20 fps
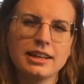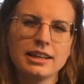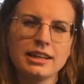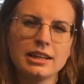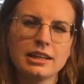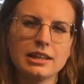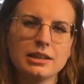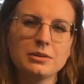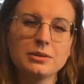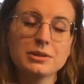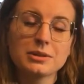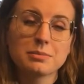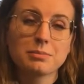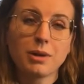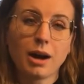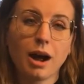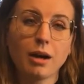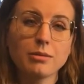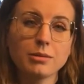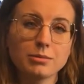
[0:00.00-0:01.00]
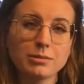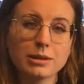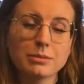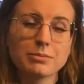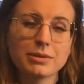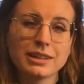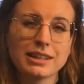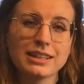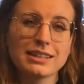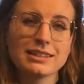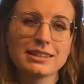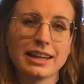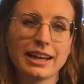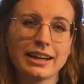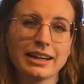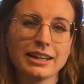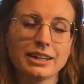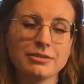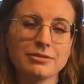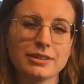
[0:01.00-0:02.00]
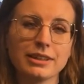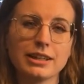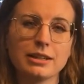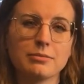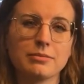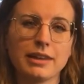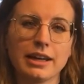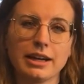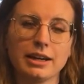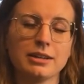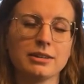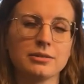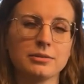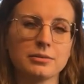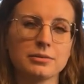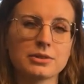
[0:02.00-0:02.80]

It was probably pretty scary for him there,